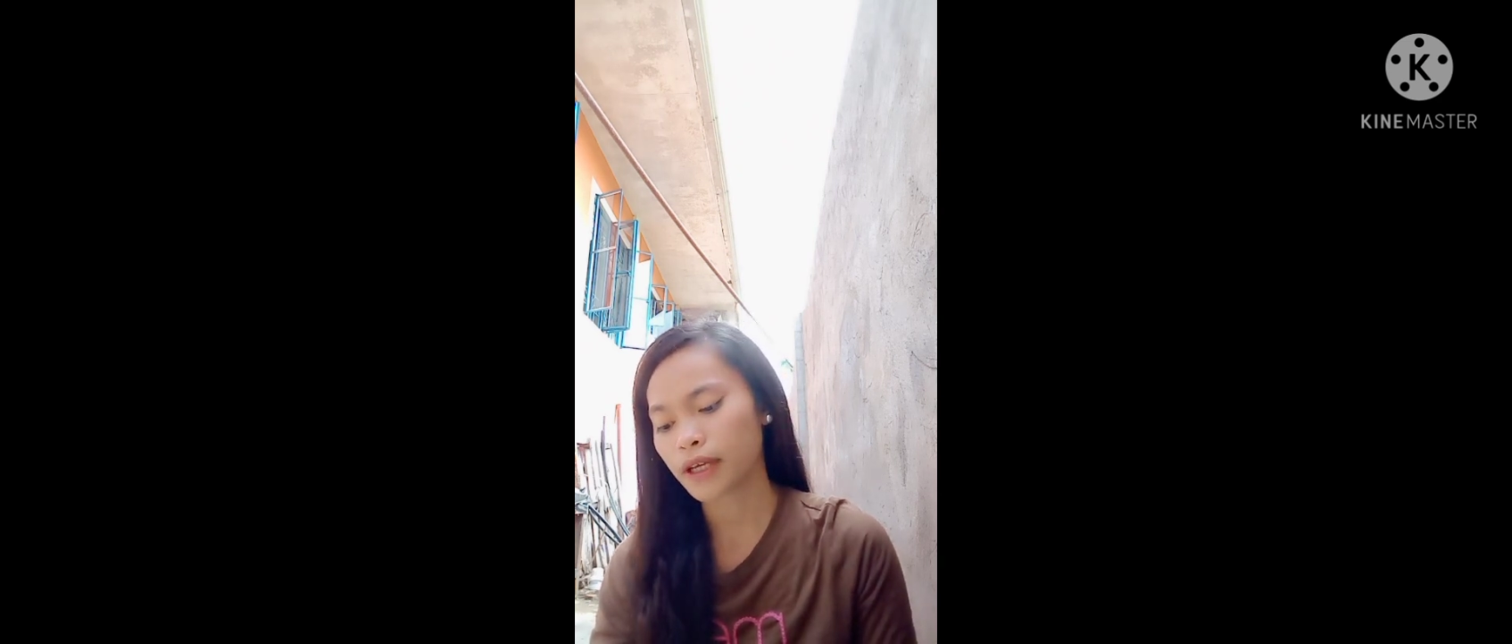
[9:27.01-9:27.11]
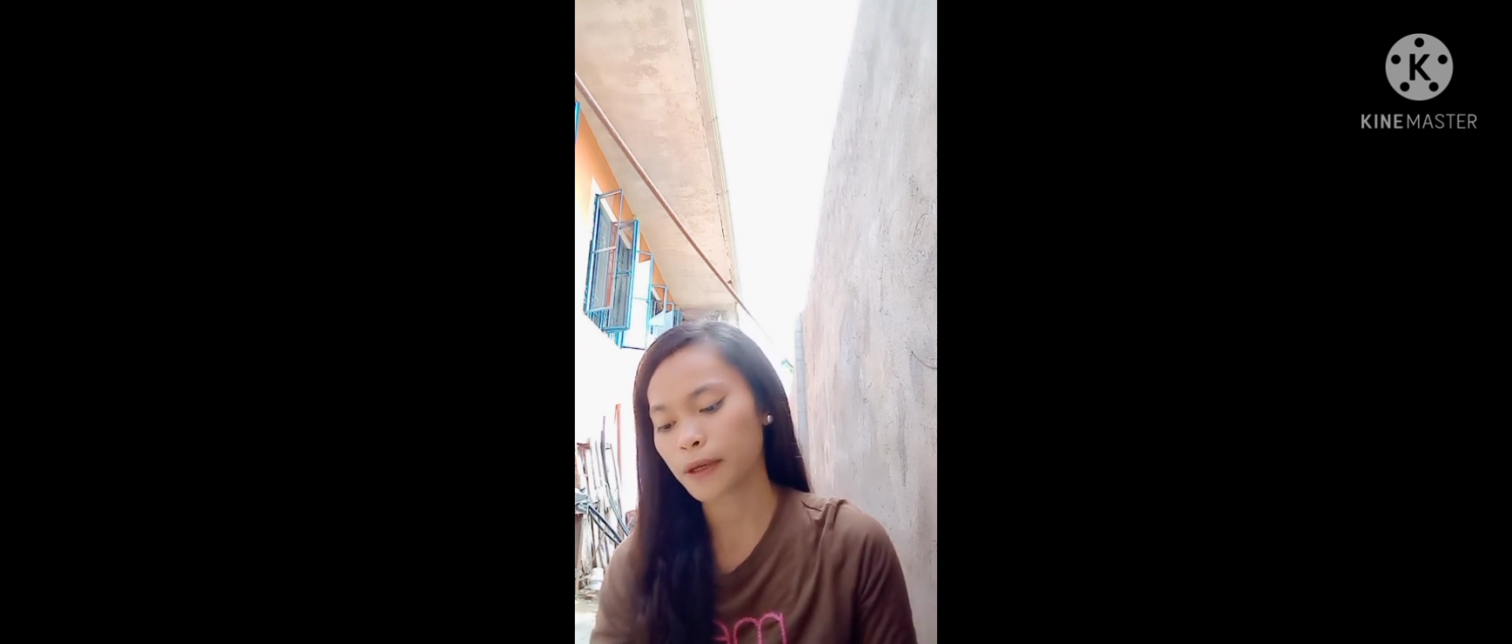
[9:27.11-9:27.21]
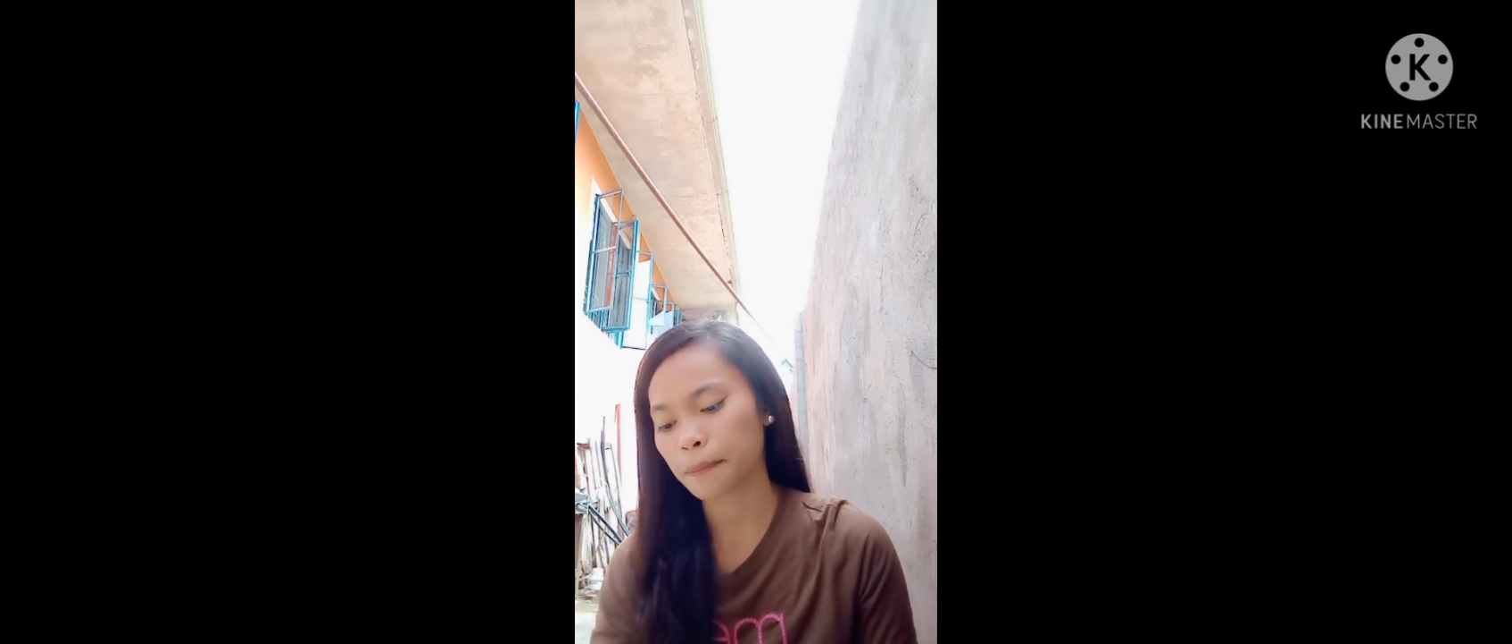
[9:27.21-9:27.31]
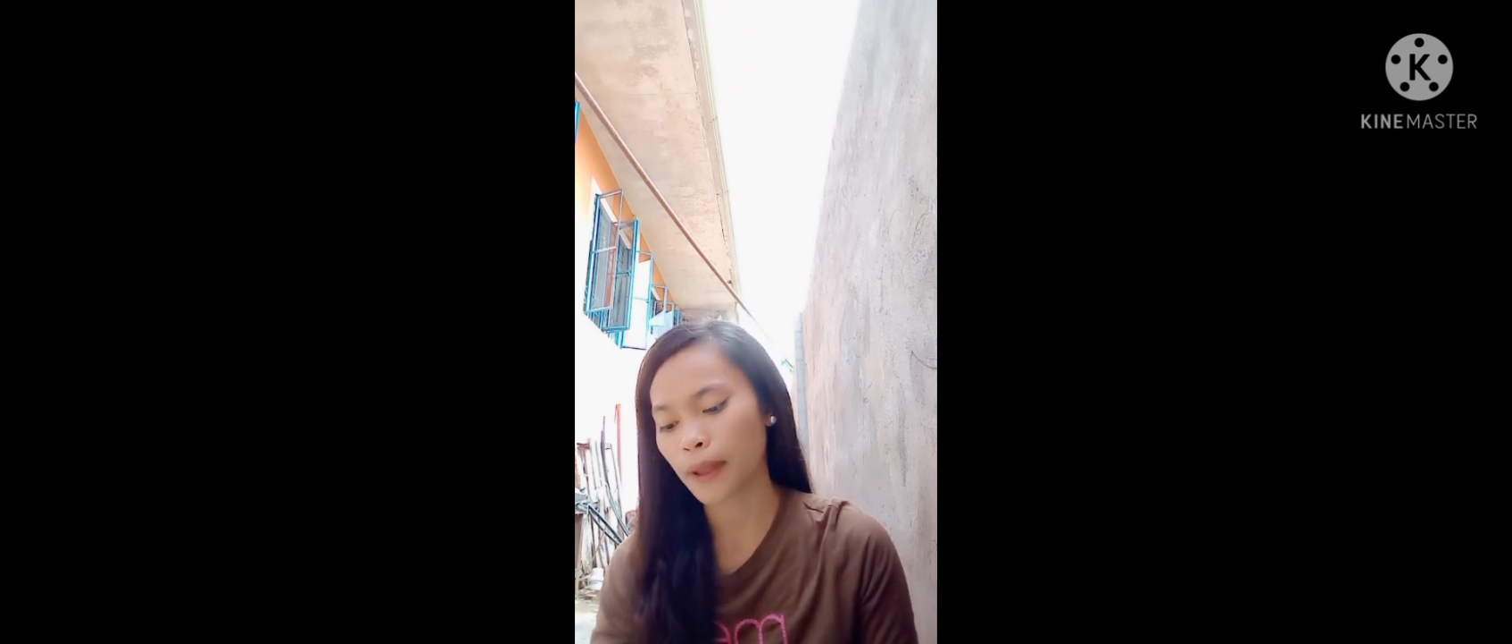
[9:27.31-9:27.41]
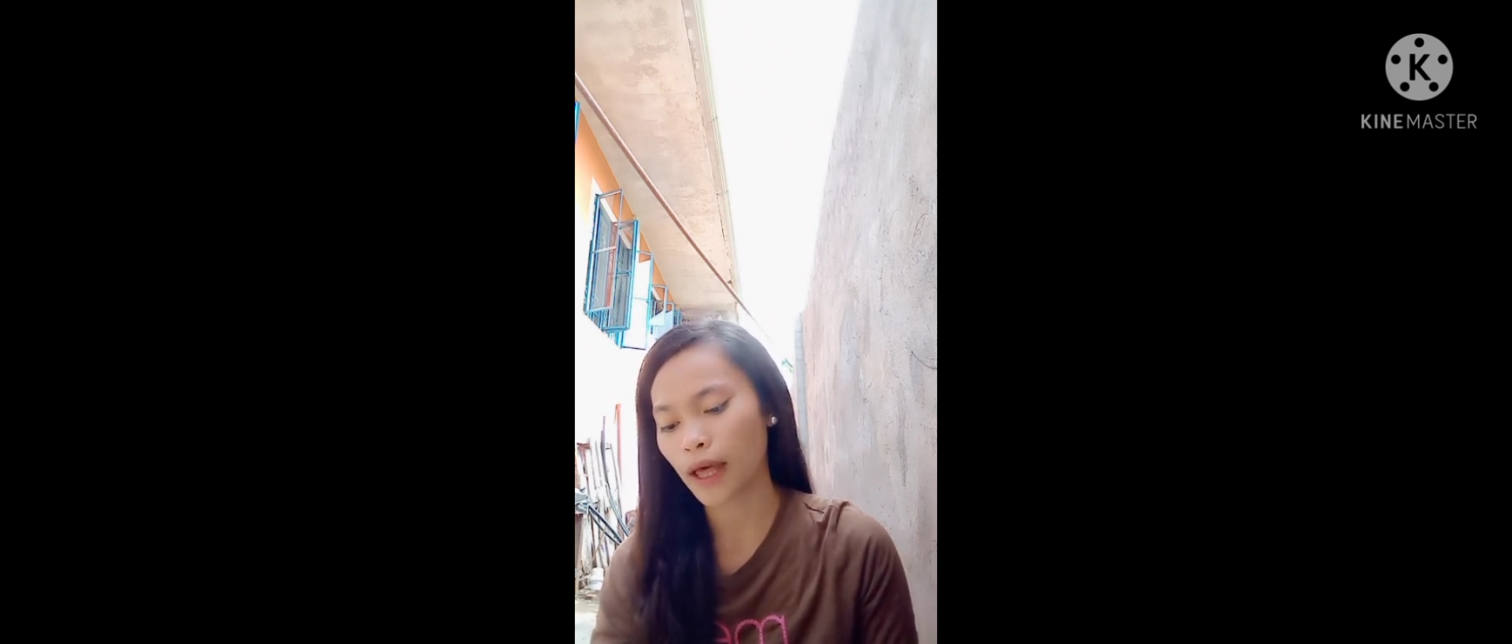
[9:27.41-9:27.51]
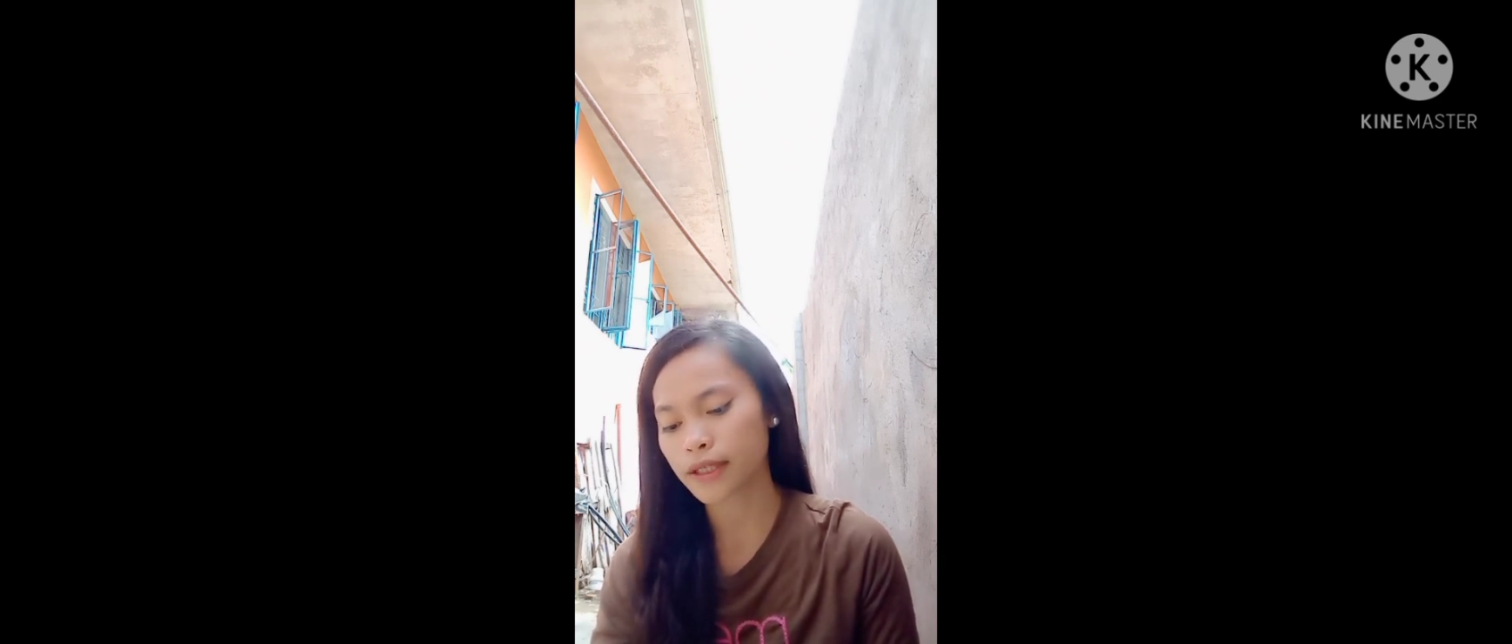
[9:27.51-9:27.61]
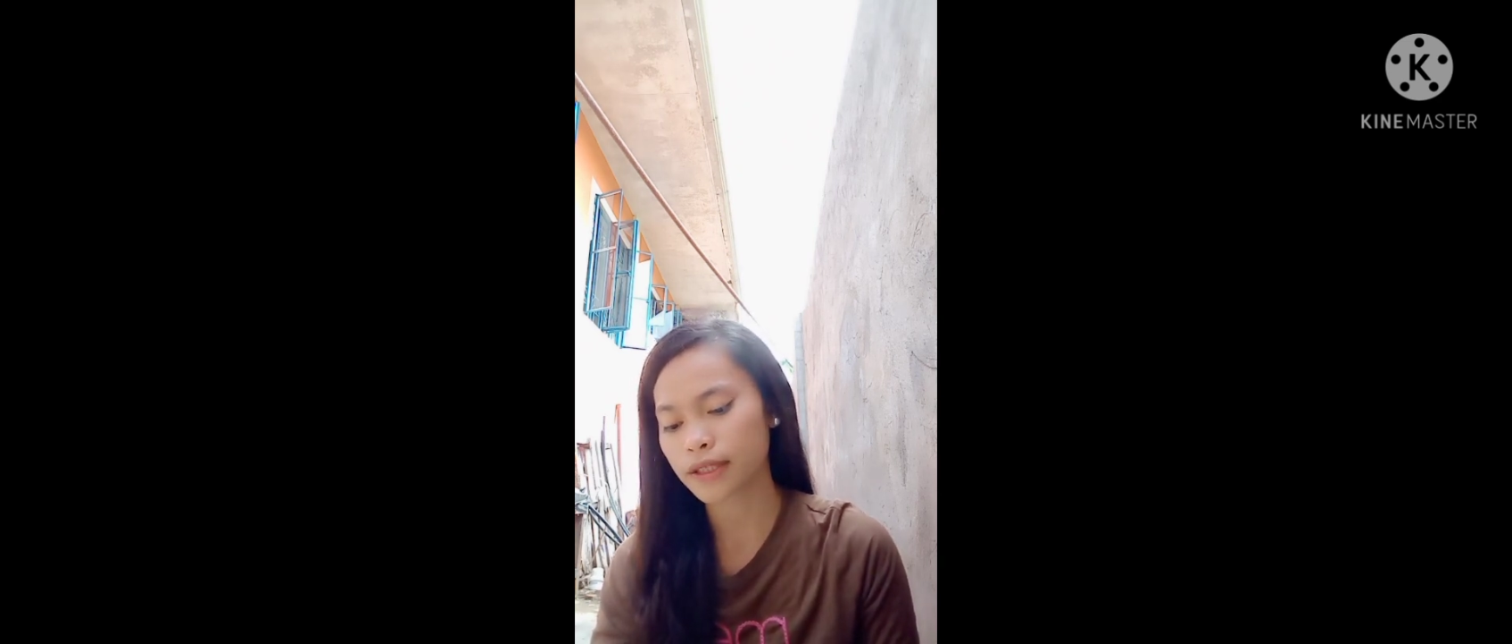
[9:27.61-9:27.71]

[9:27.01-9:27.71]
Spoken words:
implies